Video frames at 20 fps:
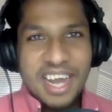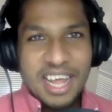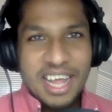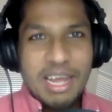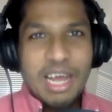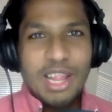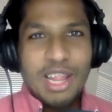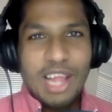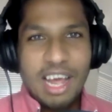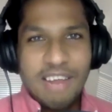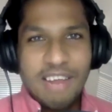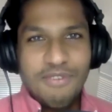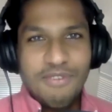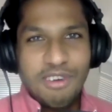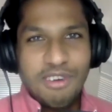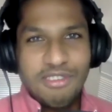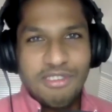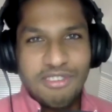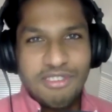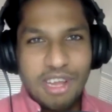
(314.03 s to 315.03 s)
I think a lot
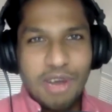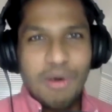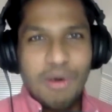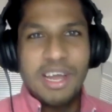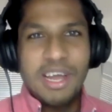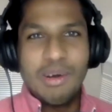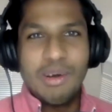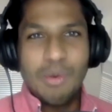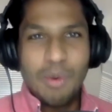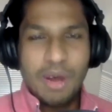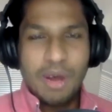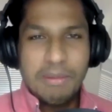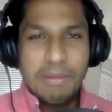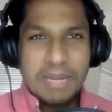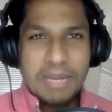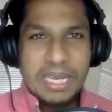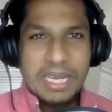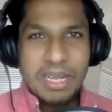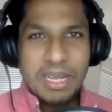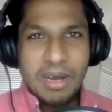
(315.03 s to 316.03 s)
of folks know kind of what
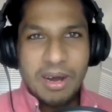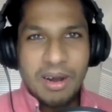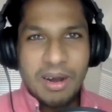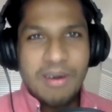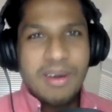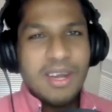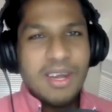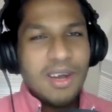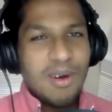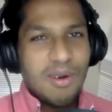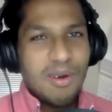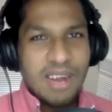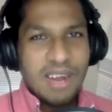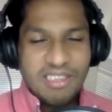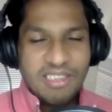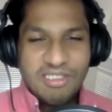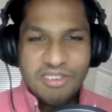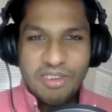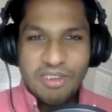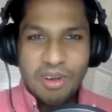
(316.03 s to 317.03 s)
a BDR or
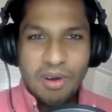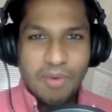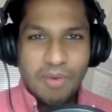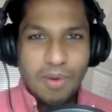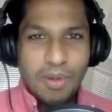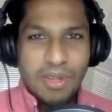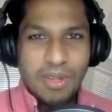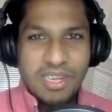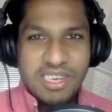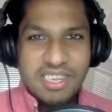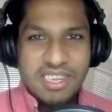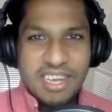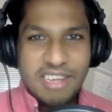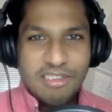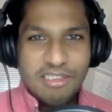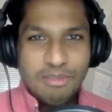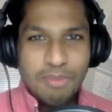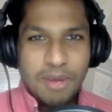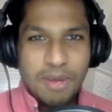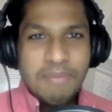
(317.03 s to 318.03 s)
an SDR role
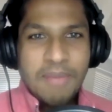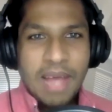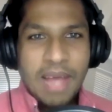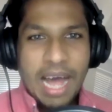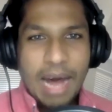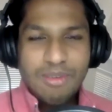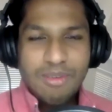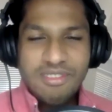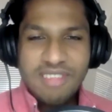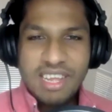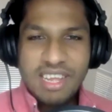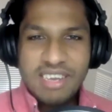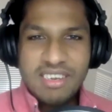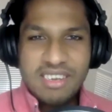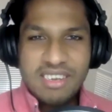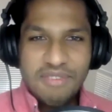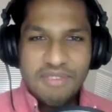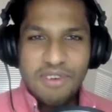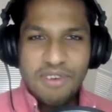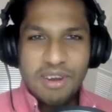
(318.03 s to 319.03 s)
entails, but how is
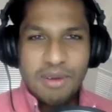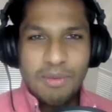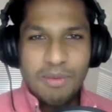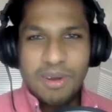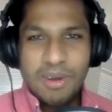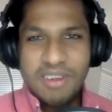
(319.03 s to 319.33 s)
that different?